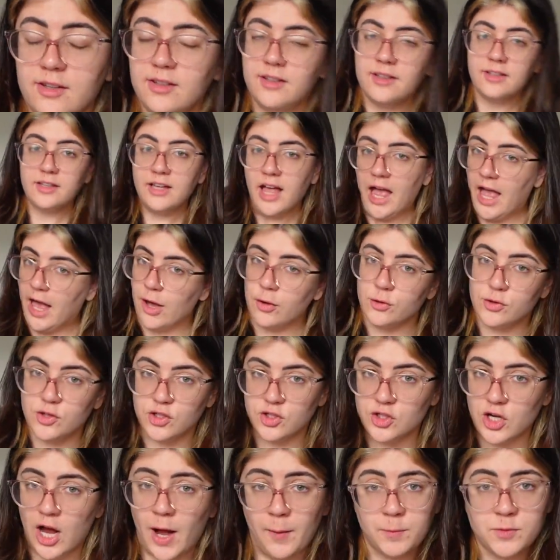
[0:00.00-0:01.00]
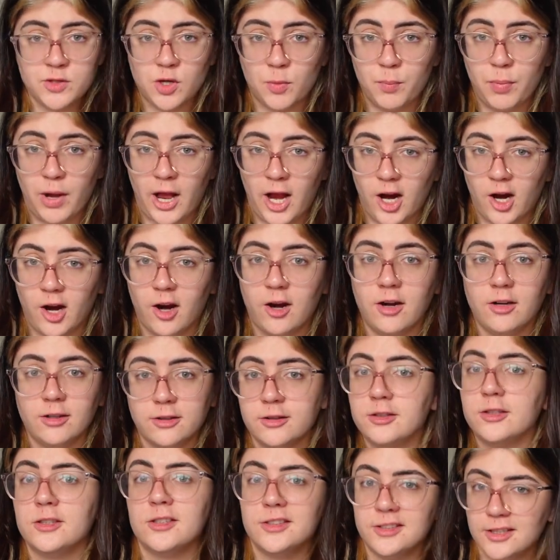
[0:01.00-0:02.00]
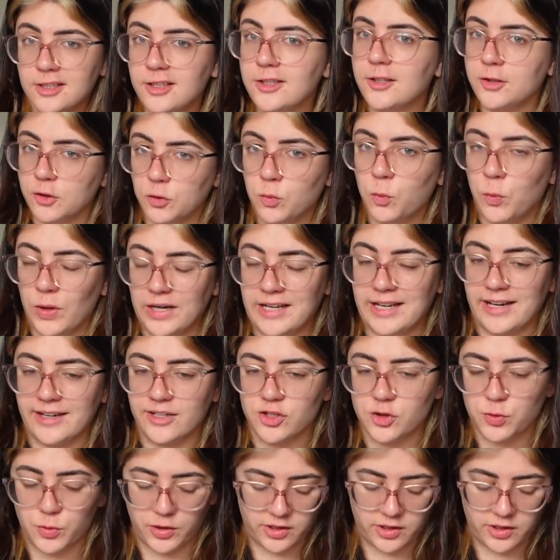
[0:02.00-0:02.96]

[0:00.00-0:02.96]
How do the tops compare? We'll get into it.